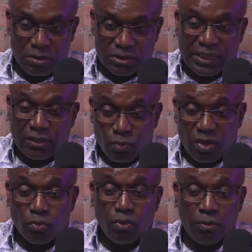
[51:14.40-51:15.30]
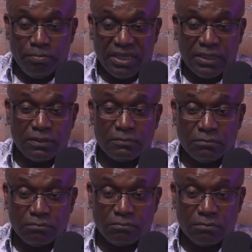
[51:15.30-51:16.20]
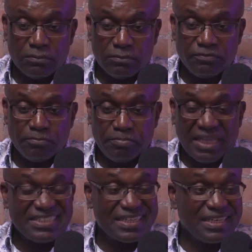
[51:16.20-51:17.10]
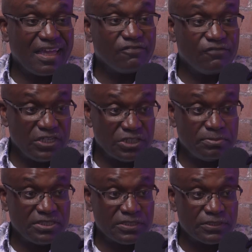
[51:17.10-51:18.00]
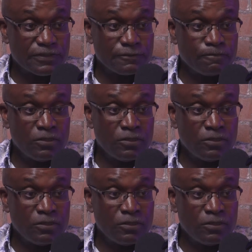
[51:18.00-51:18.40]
Second World War being basically unfinished business,